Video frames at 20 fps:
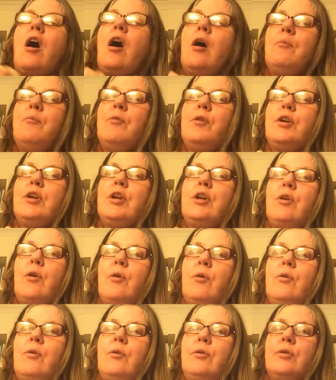I'm working
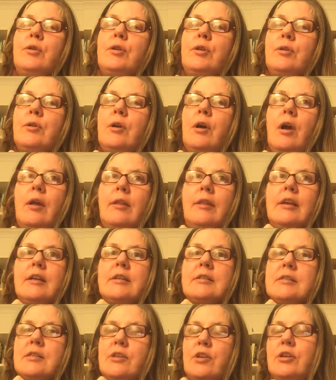on, I
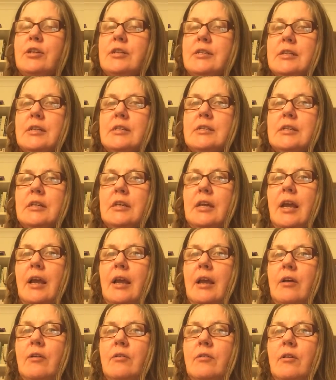think it's 36
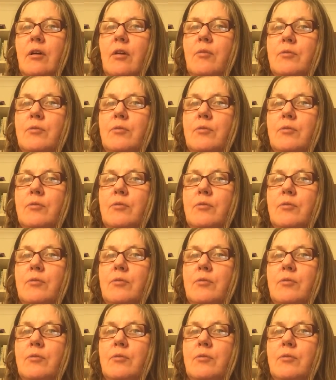count,